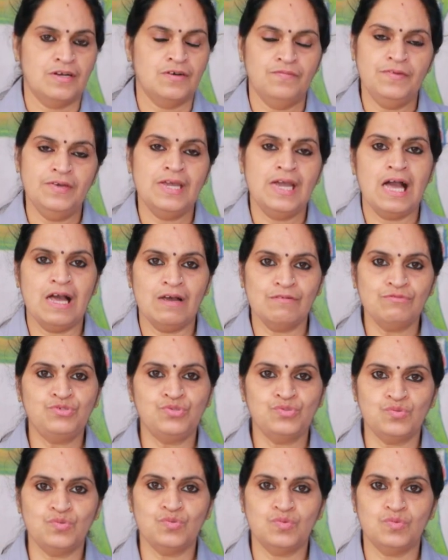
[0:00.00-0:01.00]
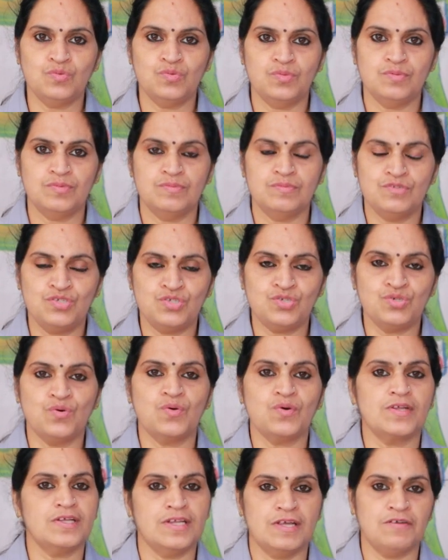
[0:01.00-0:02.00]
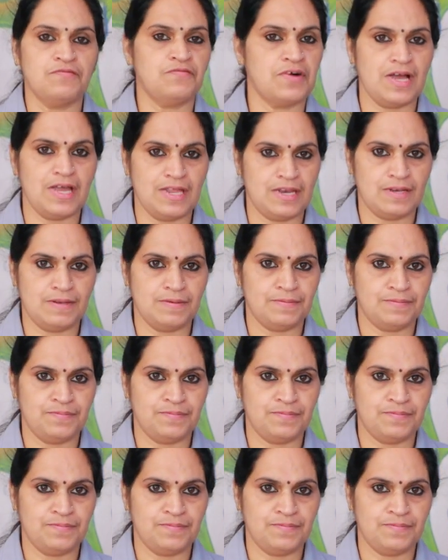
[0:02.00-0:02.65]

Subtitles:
we have to store in a file.